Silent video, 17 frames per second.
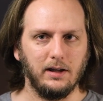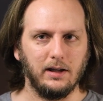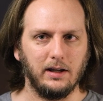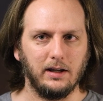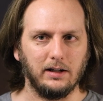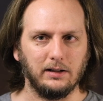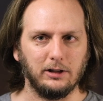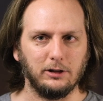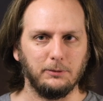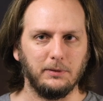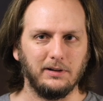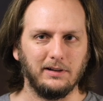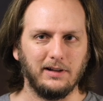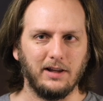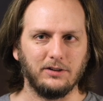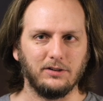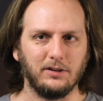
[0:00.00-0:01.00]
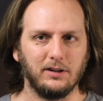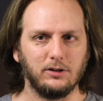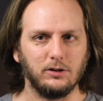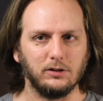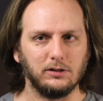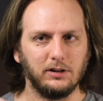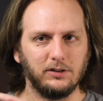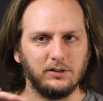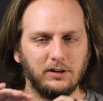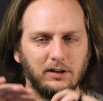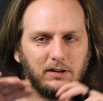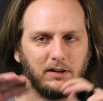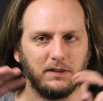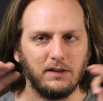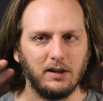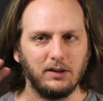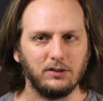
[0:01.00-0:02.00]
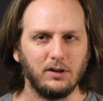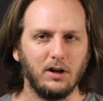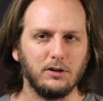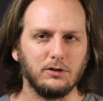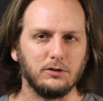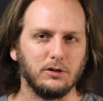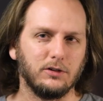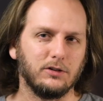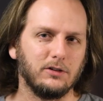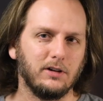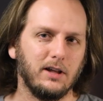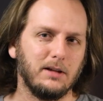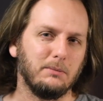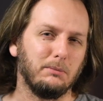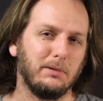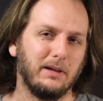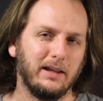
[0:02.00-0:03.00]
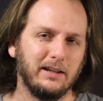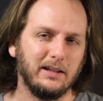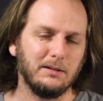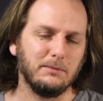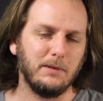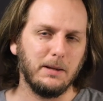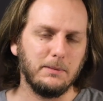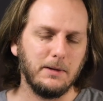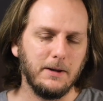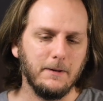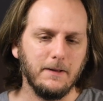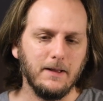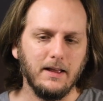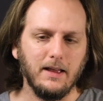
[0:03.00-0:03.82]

and a little bit less like you're listening to things under a slight blanket maybe.